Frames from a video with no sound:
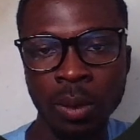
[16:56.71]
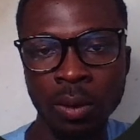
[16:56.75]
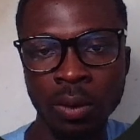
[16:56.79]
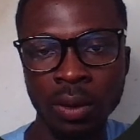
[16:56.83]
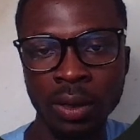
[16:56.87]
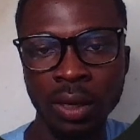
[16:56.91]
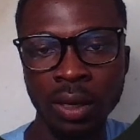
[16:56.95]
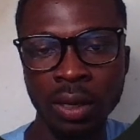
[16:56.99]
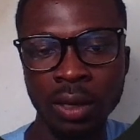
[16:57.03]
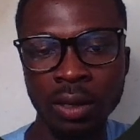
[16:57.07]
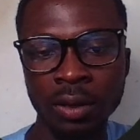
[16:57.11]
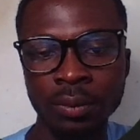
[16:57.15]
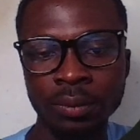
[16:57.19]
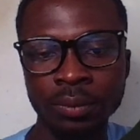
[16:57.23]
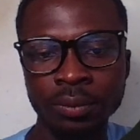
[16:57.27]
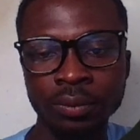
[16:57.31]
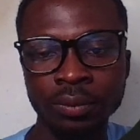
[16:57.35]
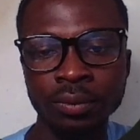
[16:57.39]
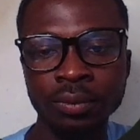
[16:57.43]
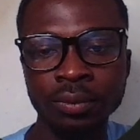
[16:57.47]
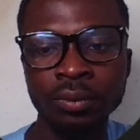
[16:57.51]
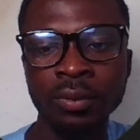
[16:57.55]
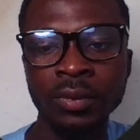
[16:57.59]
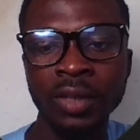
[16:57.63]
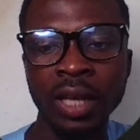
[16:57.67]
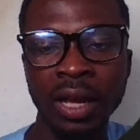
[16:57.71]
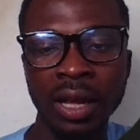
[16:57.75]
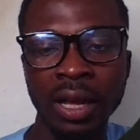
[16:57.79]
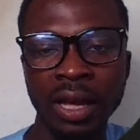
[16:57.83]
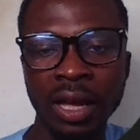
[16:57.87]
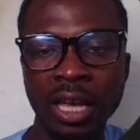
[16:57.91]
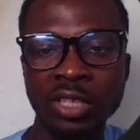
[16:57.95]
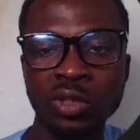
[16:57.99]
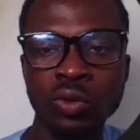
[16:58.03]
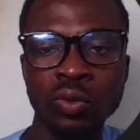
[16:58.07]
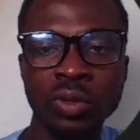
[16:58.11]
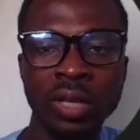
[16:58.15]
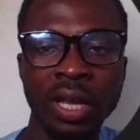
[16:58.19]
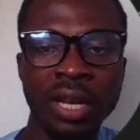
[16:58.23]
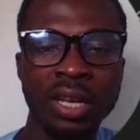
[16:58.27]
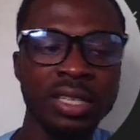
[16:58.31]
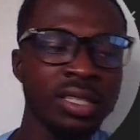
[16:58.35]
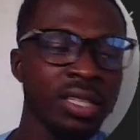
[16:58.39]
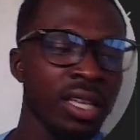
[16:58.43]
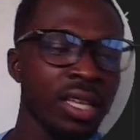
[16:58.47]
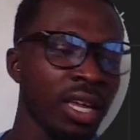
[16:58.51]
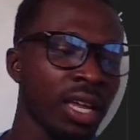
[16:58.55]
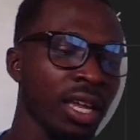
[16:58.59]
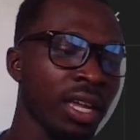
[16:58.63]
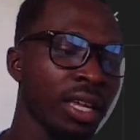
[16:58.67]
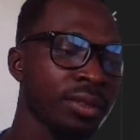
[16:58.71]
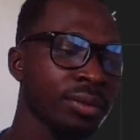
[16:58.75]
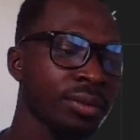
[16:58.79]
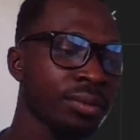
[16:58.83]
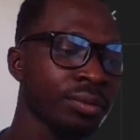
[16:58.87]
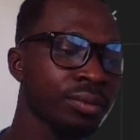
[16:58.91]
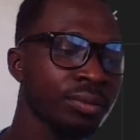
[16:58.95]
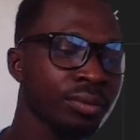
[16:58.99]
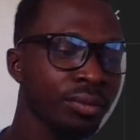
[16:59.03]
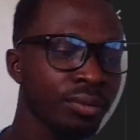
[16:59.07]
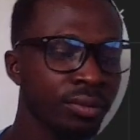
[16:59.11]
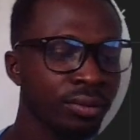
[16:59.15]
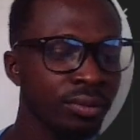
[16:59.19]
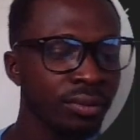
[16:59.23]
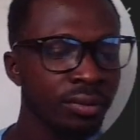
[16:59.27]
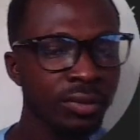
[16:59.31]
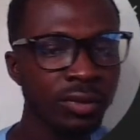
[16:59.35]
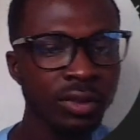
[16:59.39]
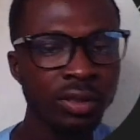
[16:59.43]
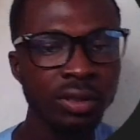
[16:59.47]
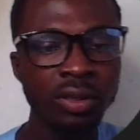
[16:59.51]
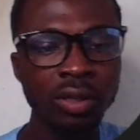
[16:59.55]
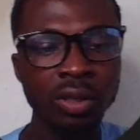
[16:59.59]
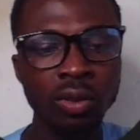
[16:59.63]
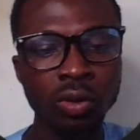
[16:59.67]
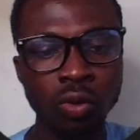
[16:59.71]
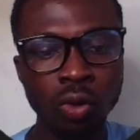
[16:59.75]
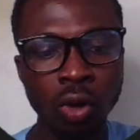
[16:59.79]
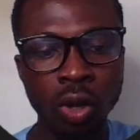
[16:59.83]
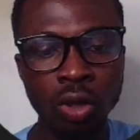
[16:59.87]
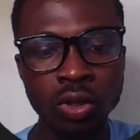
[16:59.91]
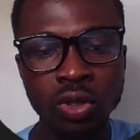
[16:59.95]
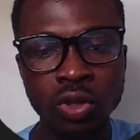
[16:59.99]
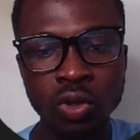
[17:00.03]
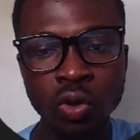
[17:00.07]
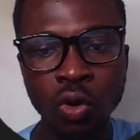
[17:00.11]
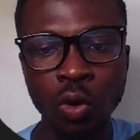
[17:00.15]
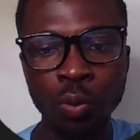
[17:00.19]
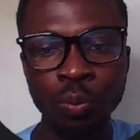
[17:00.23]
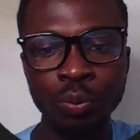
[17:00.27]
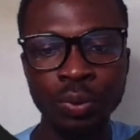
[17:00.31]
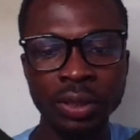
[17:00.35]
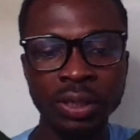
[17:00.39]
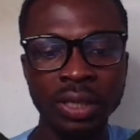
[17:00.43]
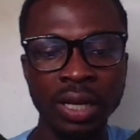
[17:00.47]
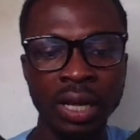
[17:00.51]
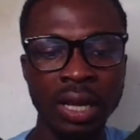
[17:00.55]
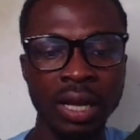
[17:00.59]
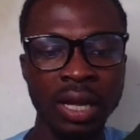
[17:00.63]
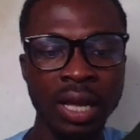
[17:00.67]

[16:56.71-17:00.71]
Okay, so that is the not operator,